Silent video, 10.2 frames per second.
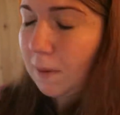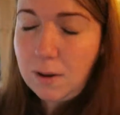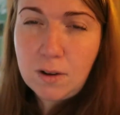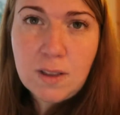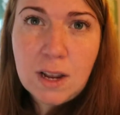
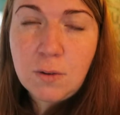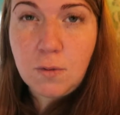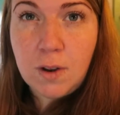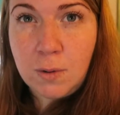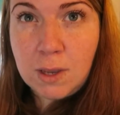because I
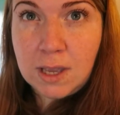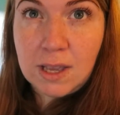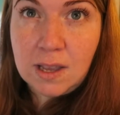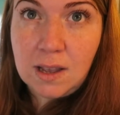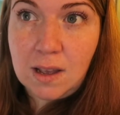don't feel
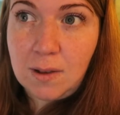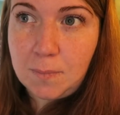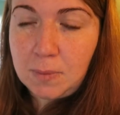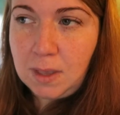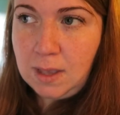okay
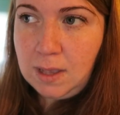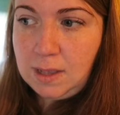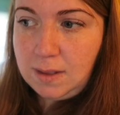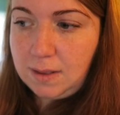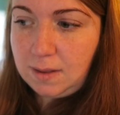
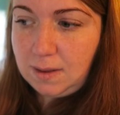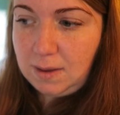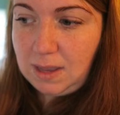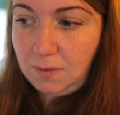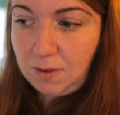
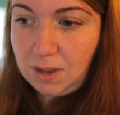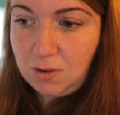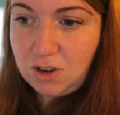giving